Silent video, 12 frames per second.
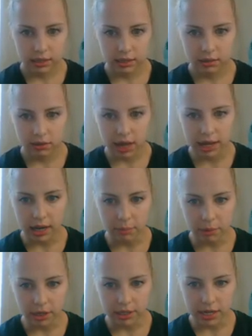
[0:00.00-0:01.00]
line up
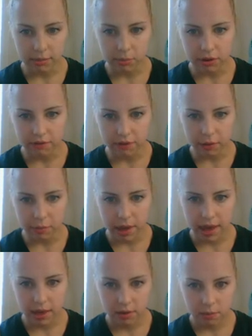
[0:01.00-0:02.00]
our data point for
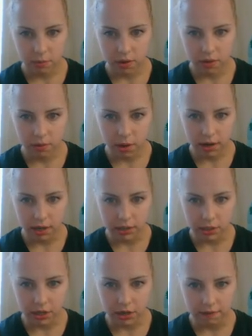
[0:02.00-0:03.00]
May with
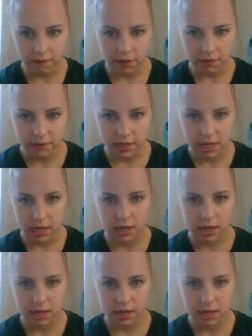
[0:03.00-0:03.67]
150.